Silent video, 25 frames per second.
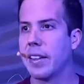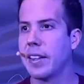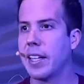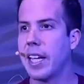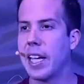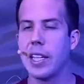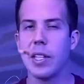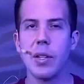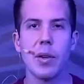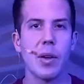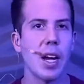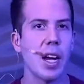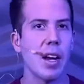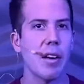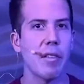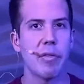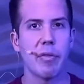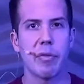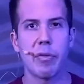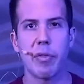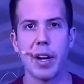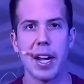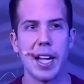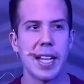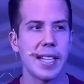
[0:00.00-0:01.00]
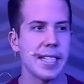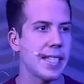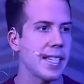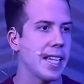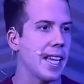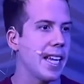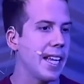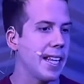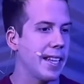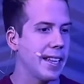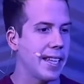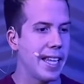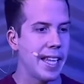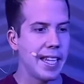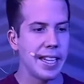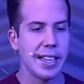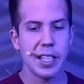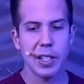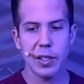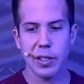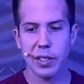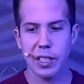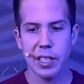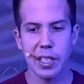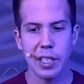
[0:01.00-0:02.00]
then you have friends, then
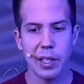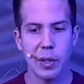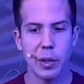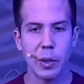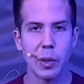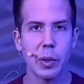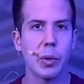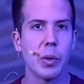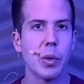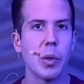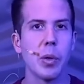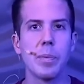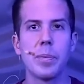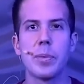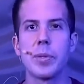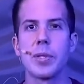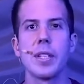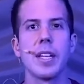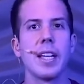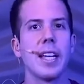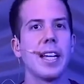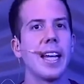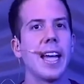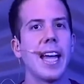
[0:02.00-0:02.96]
there's little groups,